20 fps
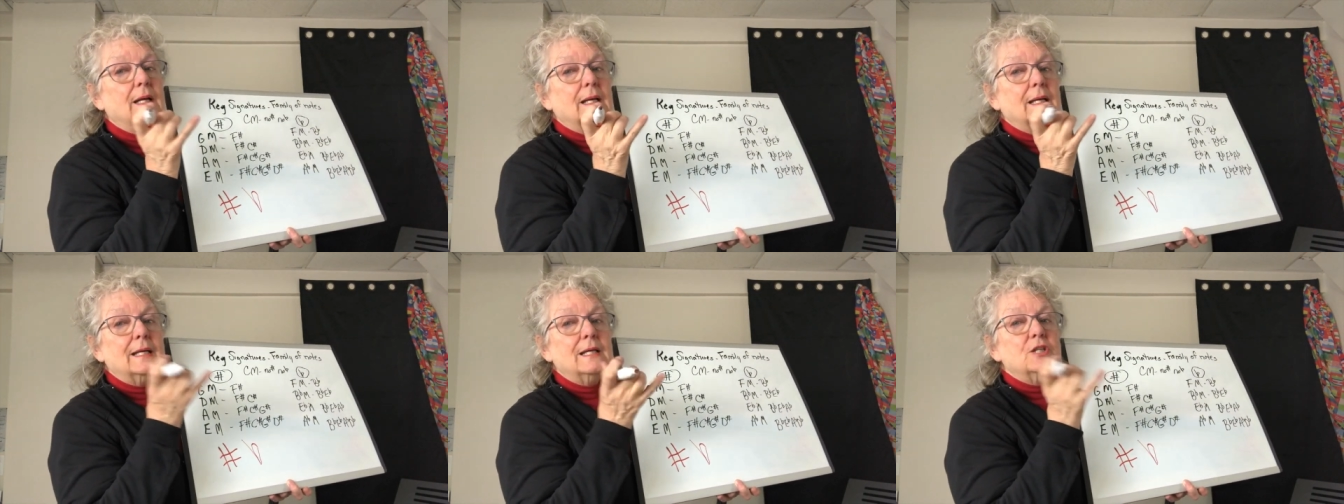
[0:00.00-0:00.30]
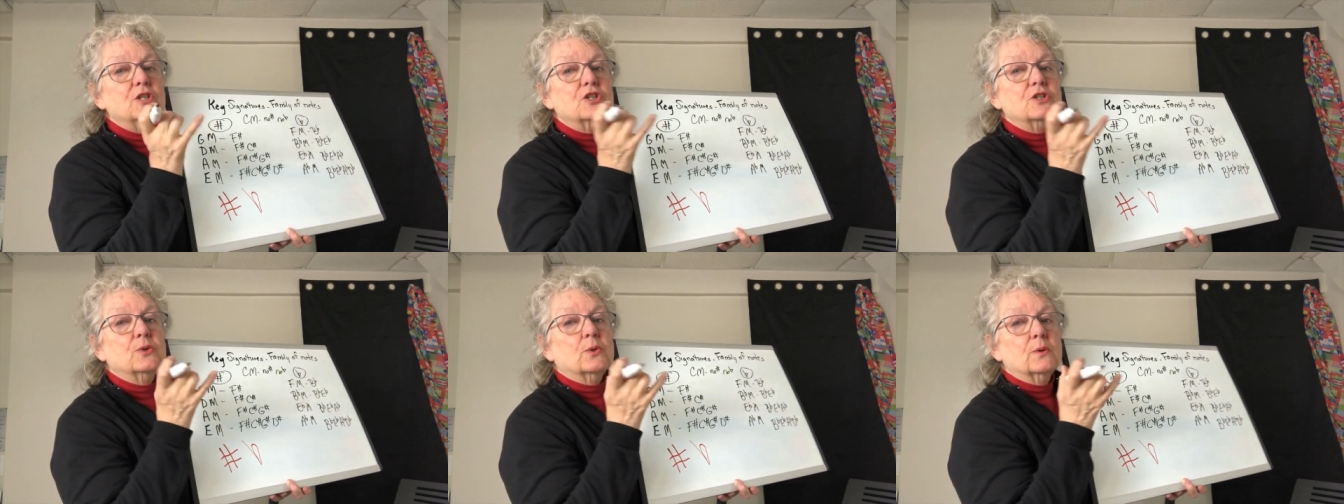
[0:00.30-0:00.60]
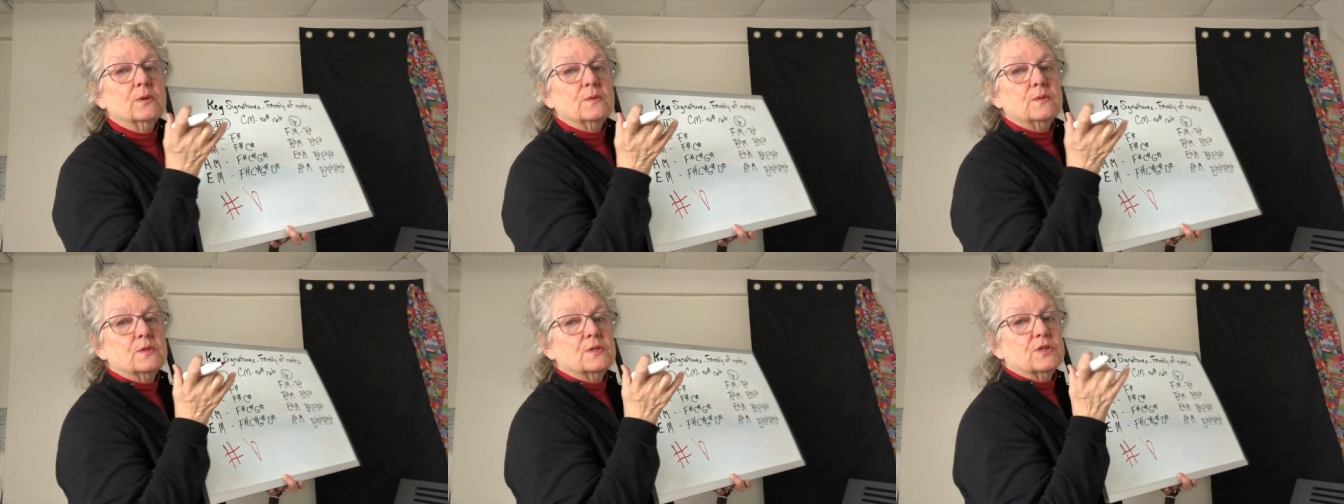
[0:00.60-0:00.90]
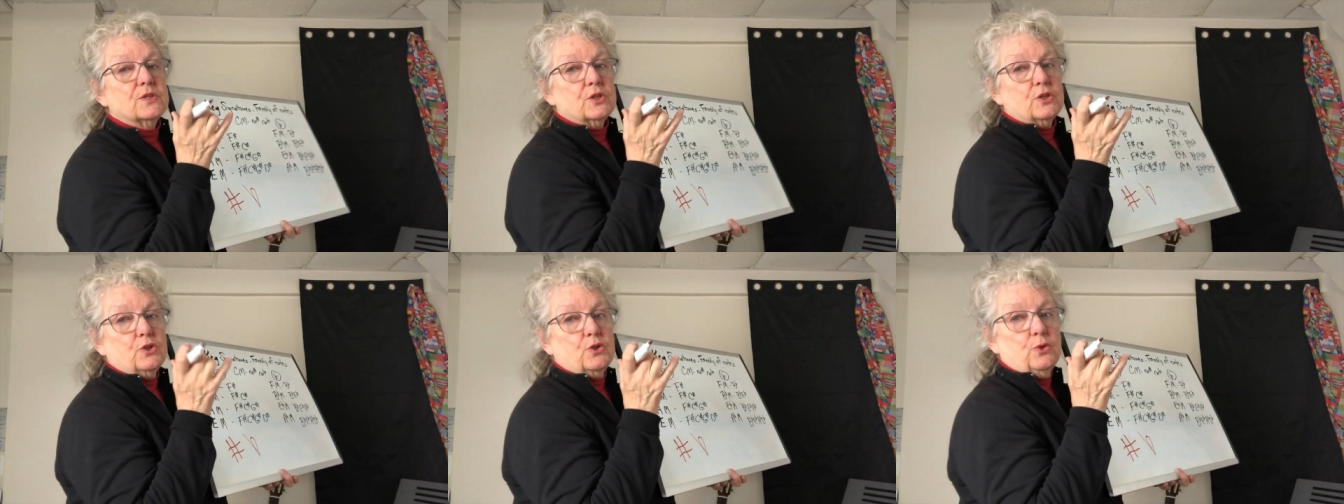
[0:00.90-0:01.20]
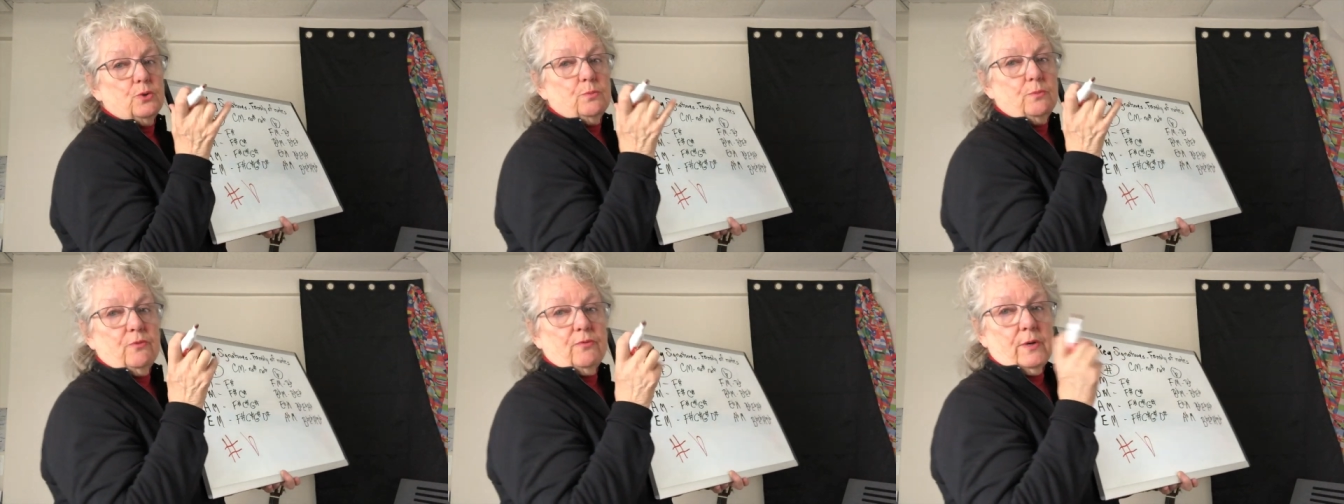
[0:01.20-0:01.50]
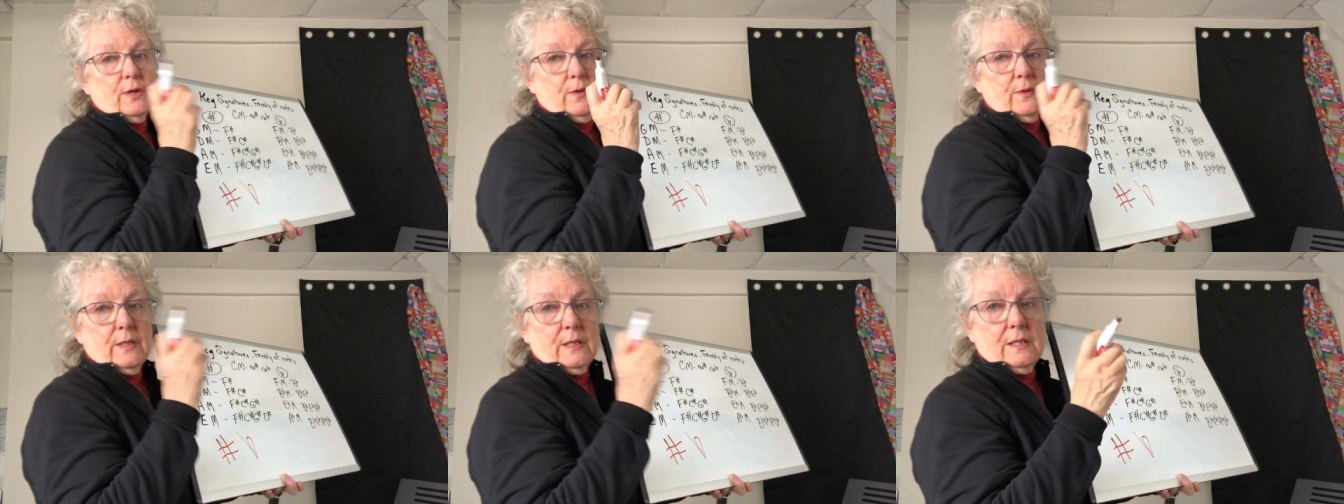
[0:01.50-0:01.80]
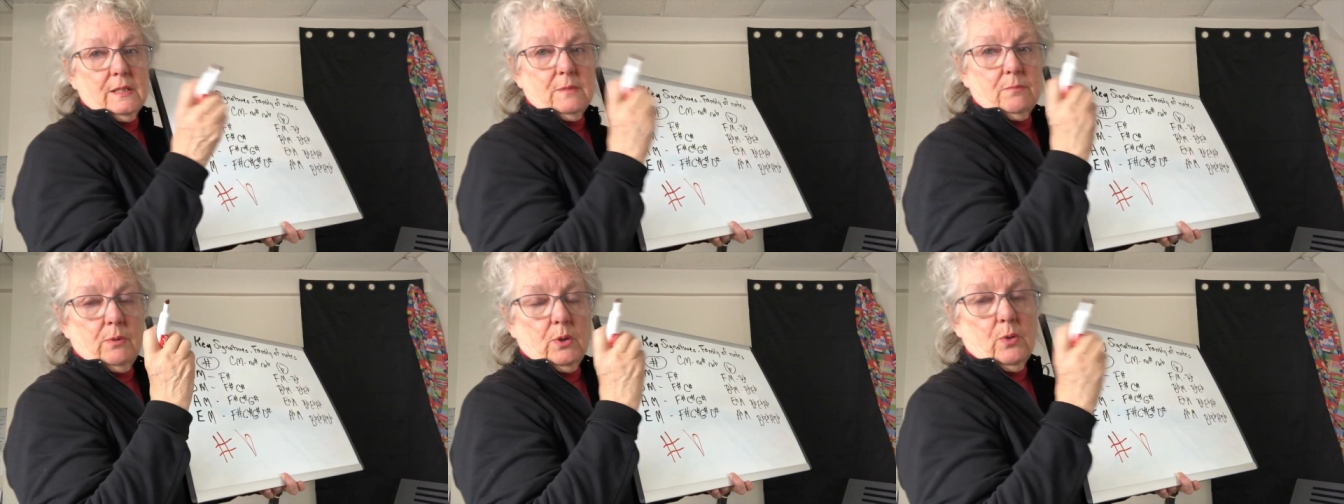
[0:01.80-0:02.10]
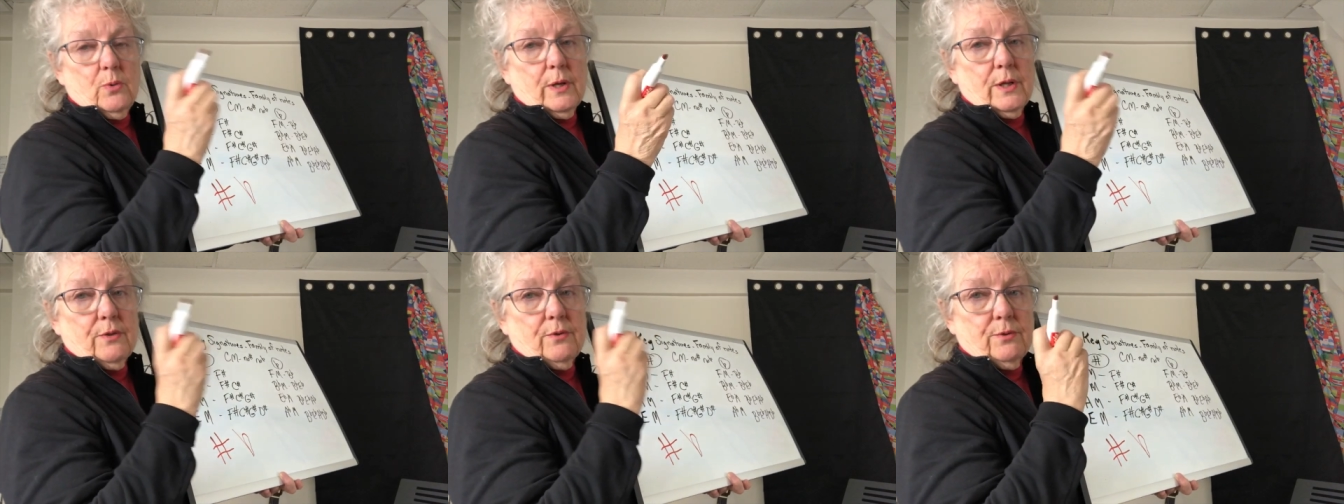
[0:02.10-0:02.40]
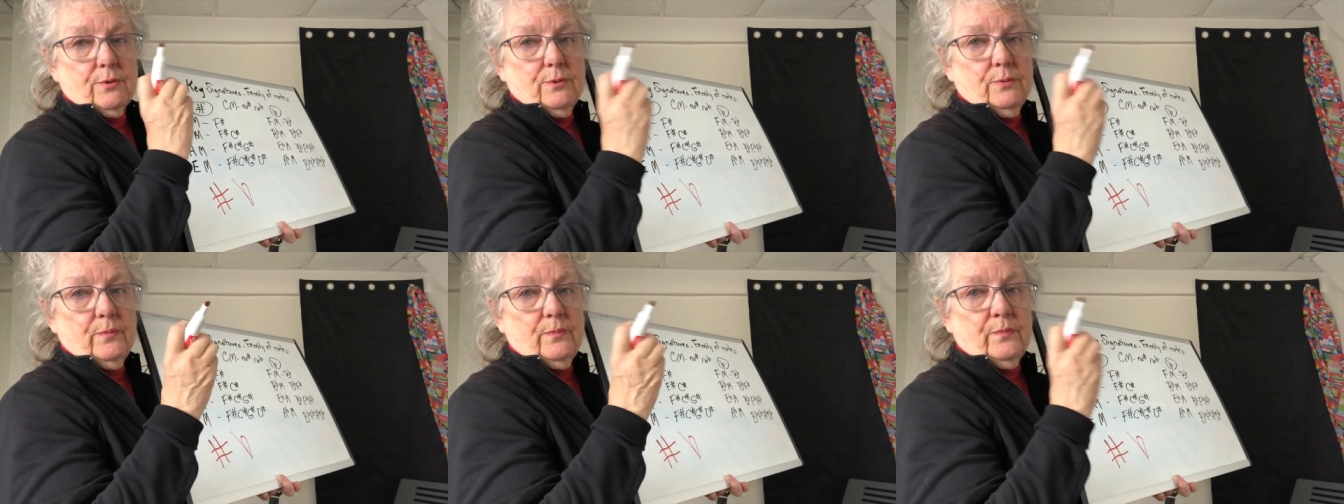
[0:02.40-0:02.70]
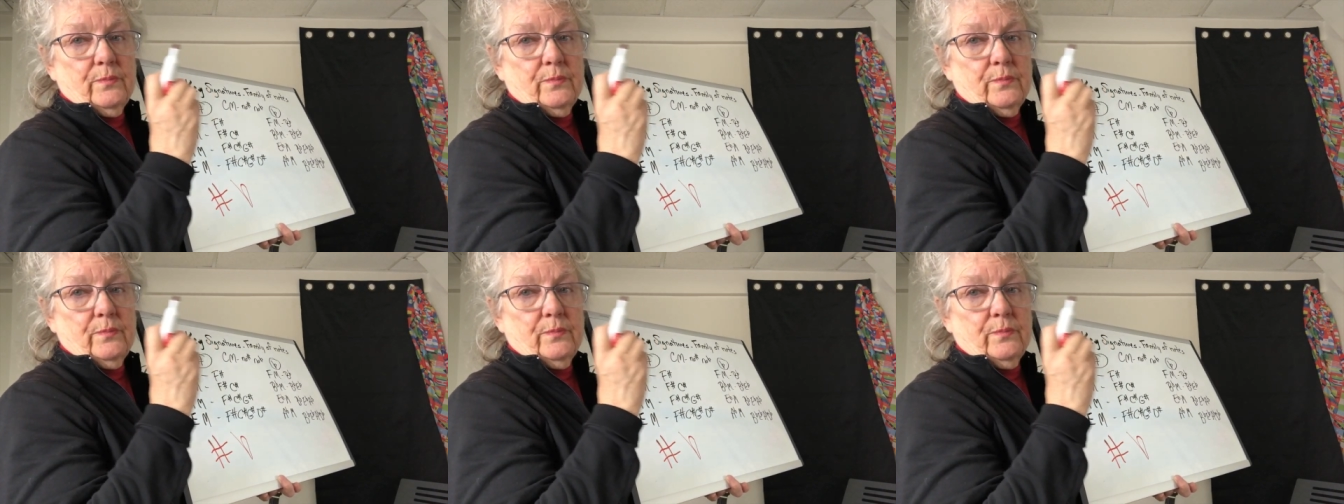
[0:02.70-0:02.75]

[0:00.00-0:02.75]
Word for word: he shortens the tube of air that he's blowing through.